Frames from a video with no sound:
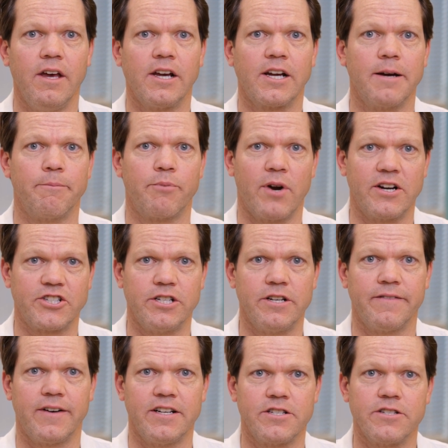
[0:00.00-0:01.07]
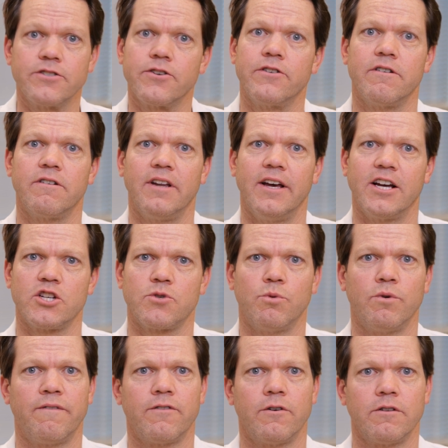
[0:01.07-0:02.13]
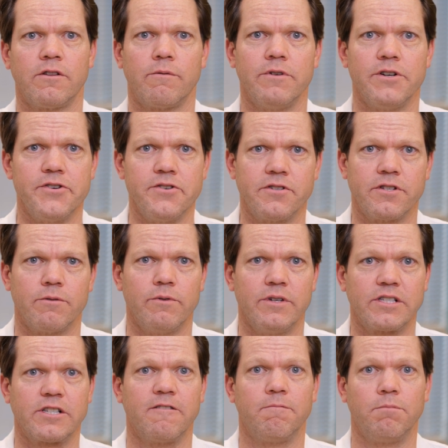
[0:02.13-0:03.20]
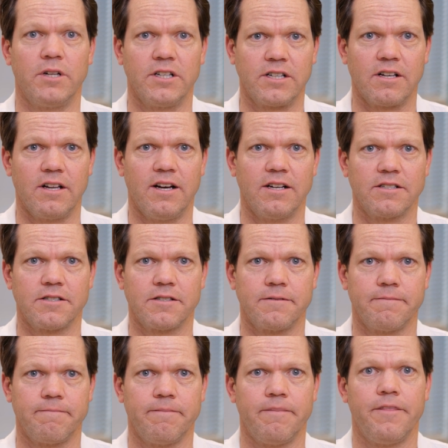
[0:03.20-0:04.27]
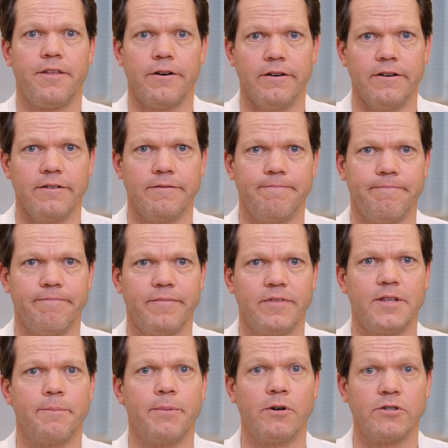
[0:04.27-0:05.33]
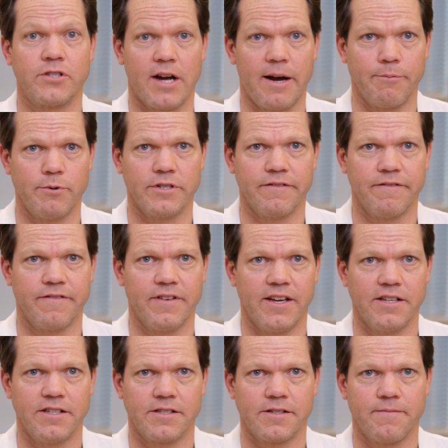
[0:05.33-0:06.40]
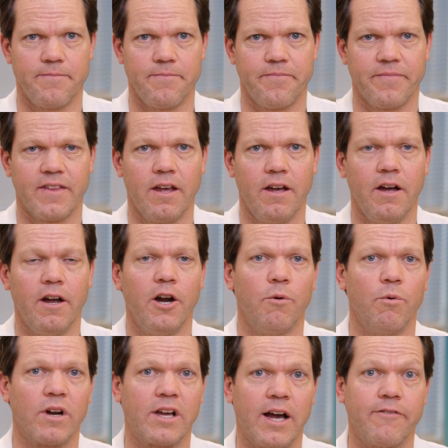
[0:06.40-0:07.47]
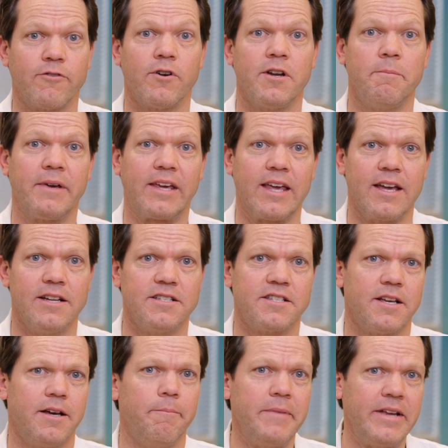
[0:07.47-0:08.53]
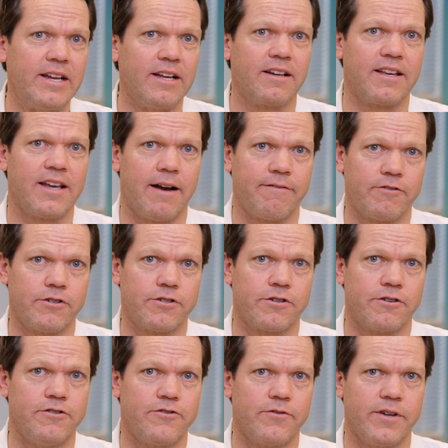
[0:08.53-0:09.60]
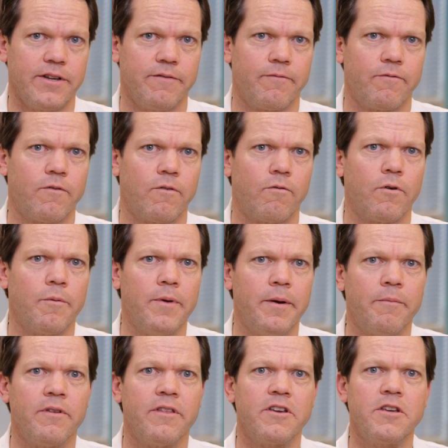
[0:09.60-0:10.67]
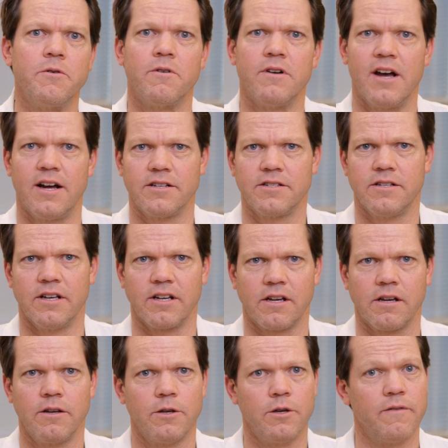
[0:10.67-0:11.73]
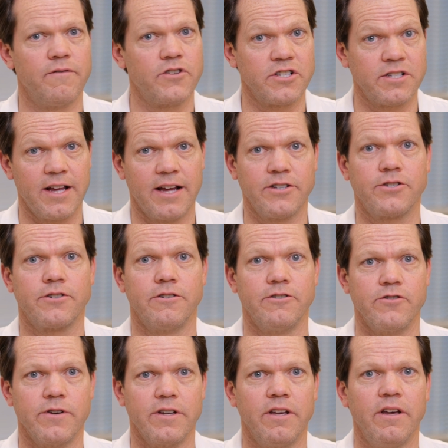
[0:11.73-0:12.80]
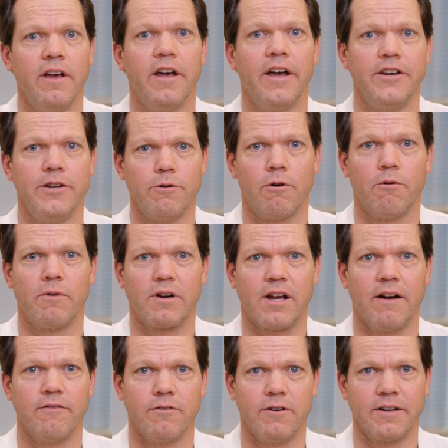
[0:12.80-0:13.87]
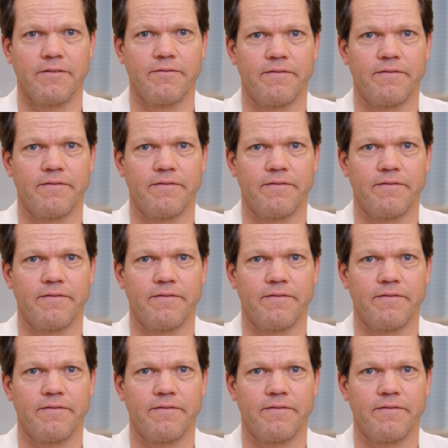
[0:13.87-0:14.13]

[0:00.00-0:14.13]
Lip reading: Compression devices on your legs will further reduce the risk of blood clots. Third, the postoperative phase. Recovery begins immediately after surgery. Remember that you are not sick, you have just had surgery, and you are recovering.